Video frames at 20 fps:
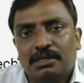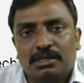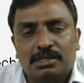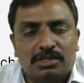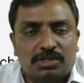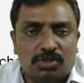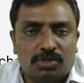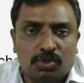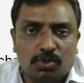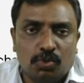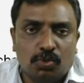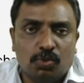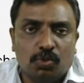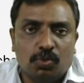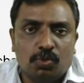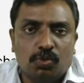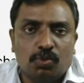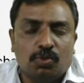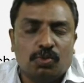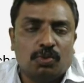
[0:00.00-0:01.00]
So
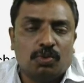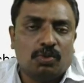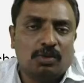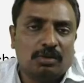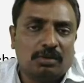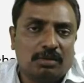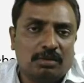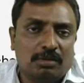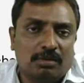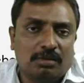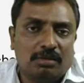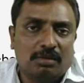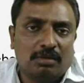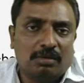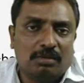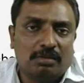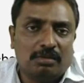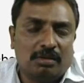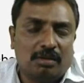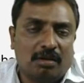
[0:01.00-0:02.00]

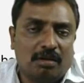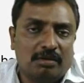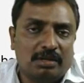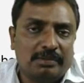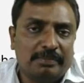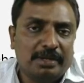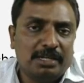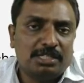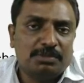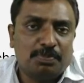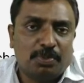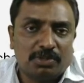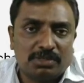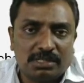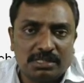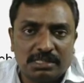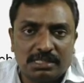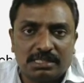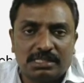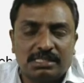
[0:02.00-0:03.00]
on image
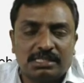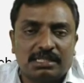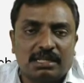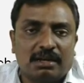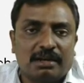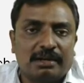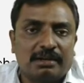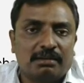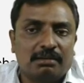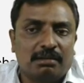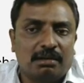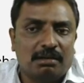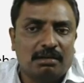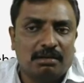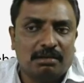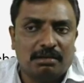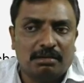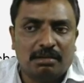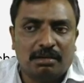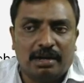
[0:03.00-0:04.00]
processing side,
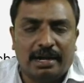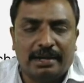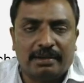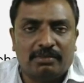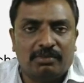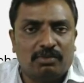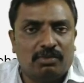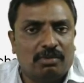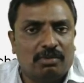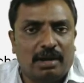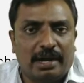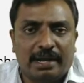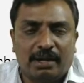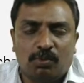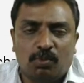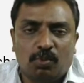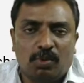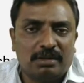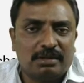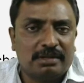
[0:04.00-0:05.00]
I have
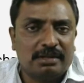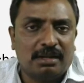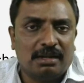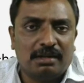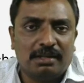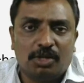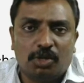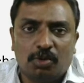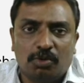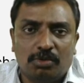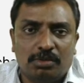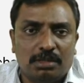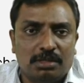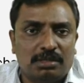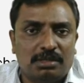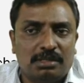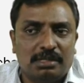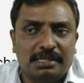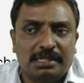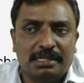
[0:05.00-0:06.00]
worked nearly around
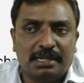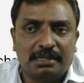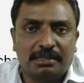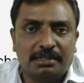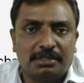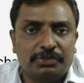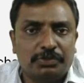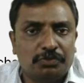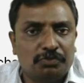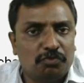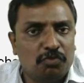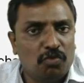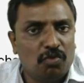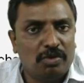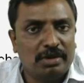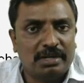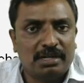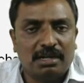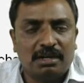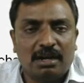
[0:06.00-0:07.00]
300 to
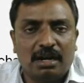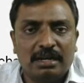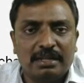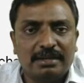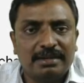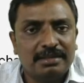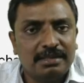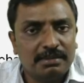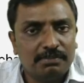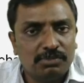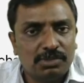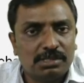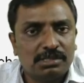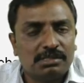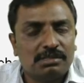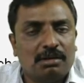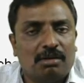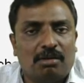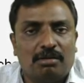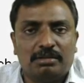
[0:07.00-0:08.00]
400 algorithms
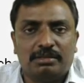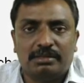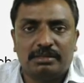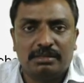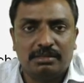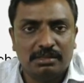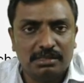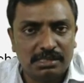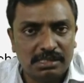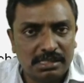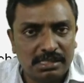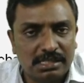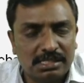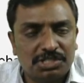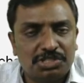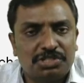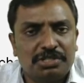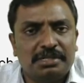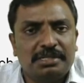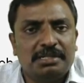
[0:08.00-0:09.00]
on this
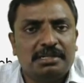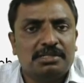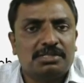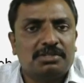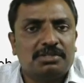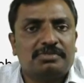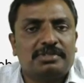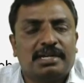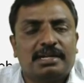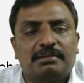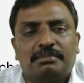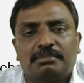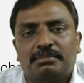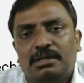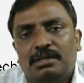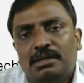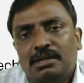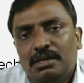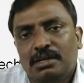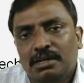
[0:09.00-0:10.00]
16 years of time.
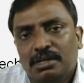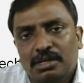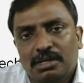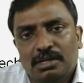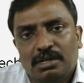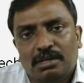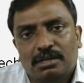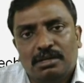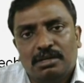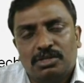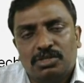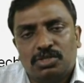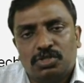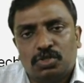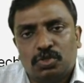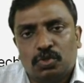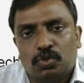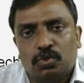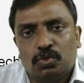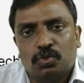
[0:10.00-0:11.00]

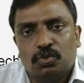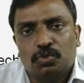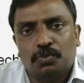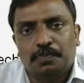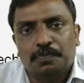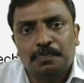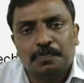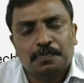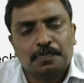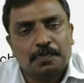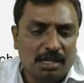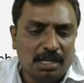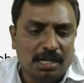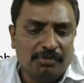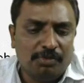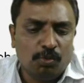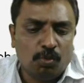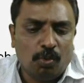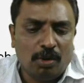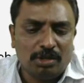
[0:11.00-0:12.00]
So
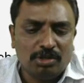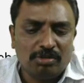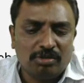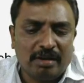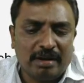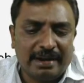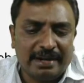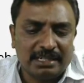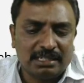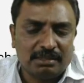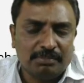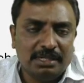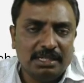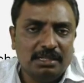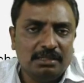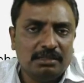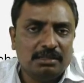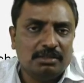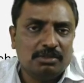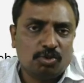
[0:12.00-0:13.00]
if you want to connect
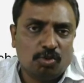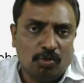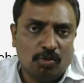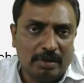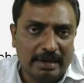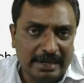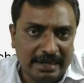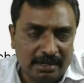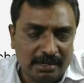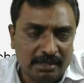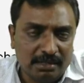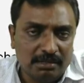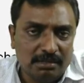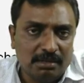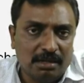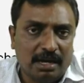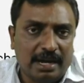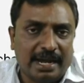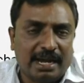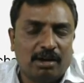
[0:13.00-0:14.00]
me through
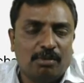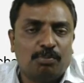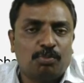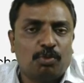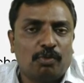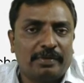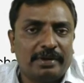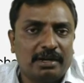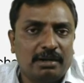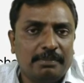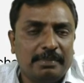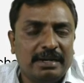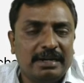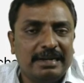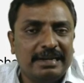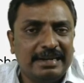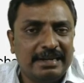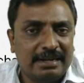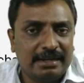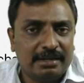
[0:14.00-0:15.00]
LinkedIn, I have provided my
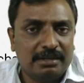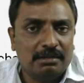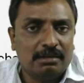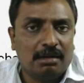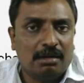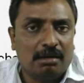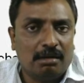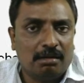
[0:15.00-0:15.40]
LinkedIn